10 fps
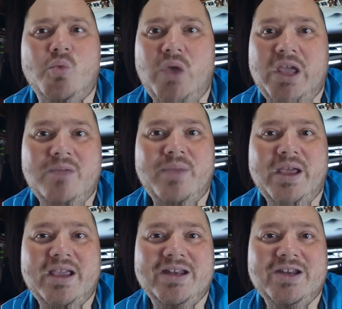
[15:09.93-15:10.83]
way
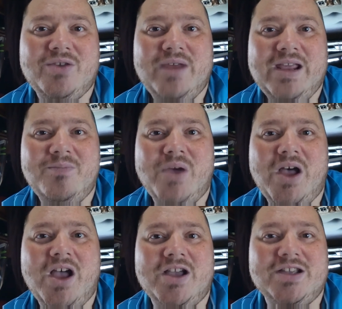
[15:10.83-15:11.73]
back in the grey
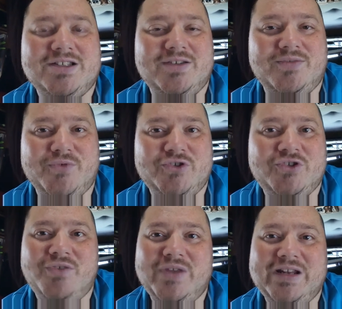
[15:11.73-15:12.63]
past for
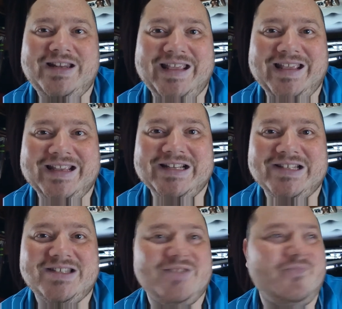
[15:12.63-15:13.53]
stuff and
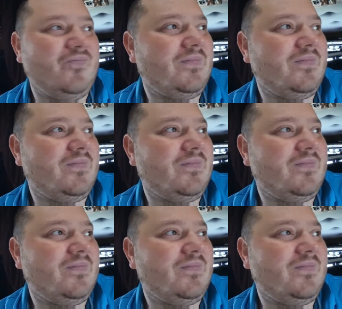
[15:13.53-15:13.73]
things.